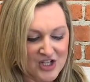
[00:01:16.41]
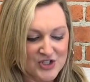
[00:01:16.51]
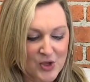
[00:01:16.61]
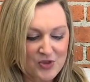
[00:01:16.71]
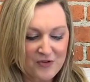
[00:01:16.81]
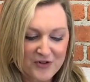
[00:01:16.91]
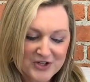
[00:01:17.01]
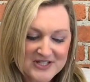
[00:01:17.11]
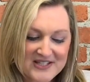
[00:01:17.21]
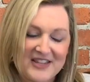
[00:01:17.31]
So the
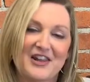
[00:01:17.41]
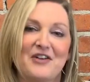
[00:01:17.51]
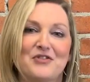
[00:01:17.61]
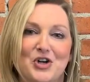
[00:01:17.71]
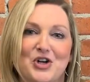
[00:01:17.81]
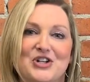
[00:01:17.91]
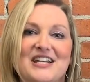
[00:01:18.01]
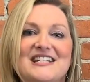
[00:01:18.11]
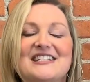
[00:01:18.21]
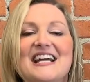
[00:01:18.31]
first thing that I've
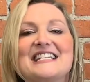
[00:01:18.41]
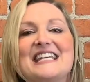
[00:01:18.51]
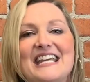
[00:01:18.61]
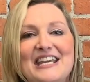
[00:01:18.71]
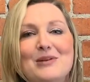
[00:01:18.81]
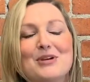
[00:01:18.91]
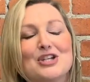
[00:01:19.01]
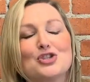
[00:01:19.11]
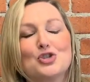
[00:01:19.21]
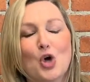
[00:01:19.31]
learned is that team
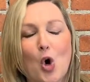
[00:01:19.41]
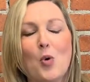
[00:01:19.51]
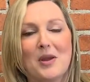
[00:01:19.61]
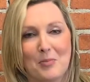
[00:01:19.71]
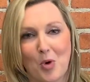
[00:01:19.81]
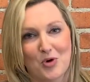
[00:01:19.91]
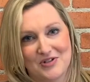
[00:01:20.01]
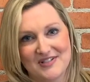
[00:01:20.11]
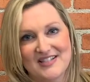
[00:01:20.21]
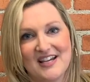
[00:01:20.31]
is so
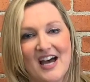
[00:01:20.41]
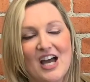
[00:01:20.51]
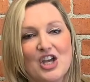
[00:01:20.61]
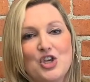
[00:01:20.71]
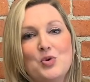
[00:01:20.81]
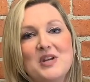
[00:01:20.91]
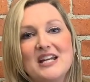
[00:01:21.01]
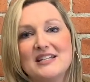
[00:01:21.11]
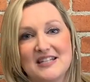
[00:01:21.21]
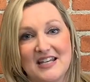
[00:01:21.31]
important. You
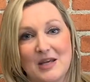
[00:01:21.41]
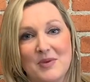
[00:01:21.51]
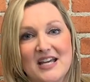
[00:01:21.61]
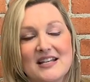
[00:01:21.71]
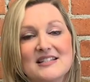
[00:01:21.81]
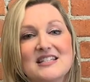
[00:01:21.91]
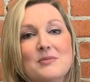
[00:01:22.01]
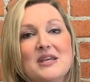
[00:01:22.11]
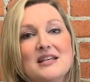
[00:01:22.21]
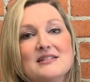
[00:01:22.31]
need a team. It can
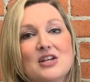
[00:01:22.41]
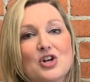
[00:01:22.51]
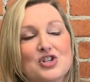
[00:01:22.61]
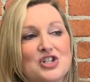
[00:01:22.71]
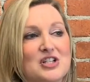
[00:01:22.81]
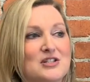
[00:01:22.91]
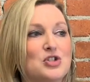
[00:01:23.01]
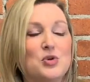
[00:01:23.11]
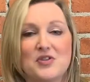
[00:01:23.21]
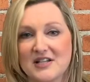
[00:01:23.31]
seem easier to
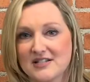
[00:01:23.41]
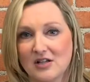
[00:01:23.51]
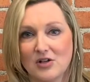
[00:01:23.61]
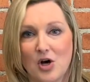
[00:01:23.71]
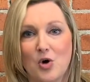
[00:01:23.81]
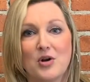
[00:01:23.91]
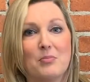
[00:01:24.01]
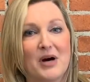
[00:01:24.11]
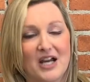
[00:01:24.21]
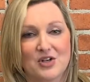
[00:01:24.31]
just do things alone
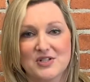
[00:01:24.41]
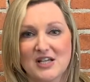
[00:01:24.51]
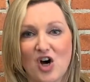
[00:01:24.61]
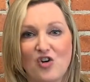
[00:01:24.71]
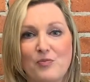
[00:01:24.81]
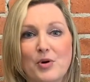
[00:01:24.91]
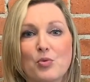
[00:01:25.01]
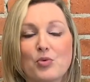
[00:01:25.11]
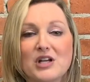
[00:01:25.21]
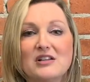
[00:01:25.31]
and by yourself,
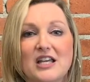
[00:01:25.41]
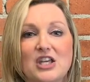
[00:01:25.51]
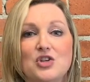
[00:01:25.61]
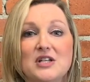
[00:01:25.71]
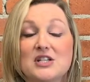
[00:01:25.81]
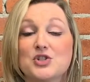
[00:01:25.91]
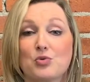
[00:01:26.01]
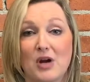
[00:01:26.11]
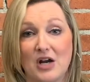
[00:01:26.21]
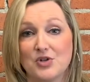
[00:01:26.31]
but really you need to
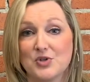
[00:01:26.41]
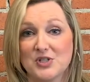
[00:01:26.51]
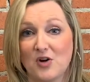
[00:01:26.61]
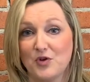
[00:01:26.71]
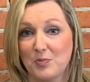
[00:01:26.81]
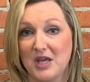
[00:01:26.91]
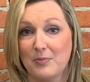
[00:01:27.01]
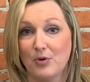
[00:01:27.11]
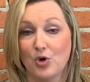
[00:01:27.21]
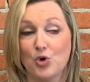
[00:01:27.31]
surround yourself with
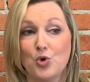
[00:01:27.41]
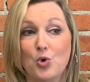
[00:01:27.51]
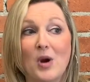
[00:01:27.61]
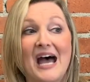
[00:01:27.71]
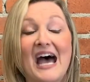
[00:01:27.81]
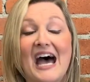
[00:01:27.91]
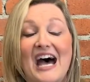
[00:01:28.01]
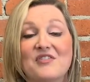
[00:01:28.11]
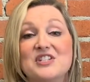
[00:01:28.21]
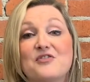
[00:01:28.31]
people who
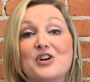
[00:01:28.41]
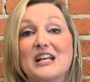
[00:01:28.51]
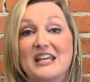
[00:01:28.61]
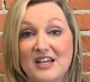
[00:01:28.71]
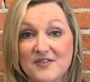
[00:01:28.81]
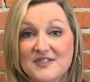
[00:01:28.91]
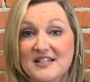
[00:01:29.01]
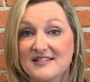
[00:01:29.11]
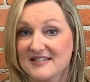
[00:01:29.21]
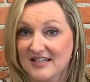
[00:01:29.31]
have different gifts
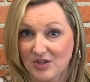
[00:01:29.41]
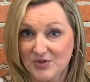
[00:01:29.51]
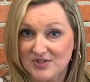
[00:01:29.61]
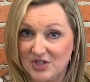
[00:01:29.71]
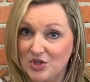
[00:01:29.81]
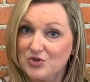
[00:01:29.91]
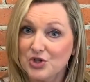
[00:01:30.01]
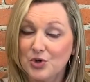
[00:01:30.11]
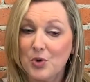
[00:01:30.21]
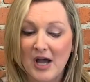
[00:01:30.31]
and skills than you
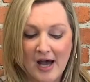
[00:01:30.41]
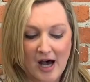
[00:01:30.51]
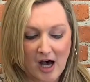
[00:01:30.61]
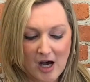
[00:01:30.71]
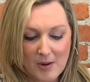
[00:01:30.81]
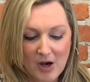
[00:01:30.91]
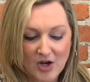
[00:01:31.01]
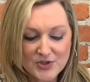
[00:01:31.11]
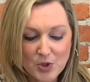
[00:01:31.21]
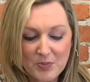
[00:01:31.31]
do.
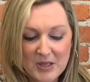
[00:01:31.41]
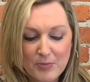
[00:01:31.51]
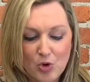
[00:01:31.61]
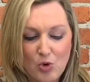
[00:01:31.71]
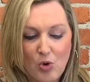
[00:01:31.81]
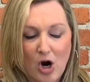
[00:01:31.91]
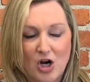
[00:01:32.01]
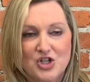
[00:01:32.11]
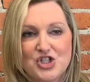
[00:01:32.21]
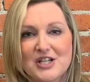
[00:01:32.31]
Also people who
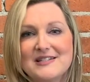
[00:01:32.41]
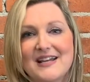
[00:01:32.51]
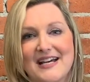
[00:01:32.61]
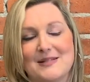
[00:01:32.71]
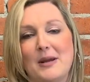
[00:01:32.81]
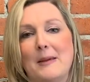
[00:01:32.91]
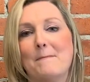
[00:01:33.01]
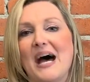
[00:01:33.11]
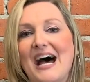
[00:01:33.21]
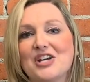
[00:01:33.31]
are just as
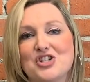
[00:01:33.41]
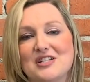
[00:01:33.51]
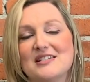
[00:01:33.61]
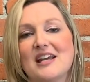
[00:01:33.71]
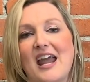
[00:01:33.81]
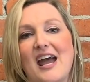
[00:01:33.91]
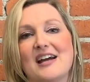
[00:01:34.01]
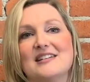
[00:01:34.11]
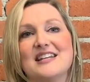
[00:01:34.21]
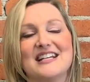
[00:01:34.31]
impassioned
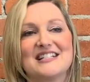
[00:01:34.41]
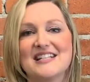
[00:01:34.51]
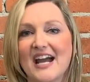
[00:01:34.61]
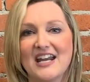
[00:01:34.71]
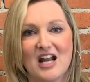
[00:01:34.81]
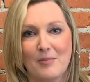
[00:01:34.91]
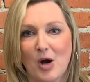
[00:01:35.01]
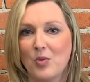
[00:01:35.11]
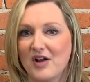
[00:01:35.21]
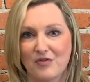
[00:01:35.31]
and excited
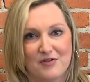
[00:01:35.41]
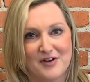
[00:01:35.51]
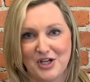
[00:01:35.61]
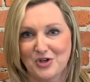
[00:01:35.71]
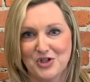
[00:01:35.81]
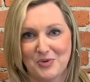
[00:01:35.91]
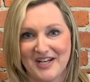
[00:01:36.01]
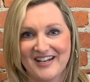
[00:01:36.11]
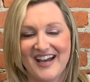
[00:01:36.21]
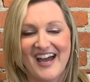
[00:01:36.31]
about whatever event you're
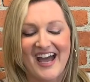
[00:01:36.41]
doing.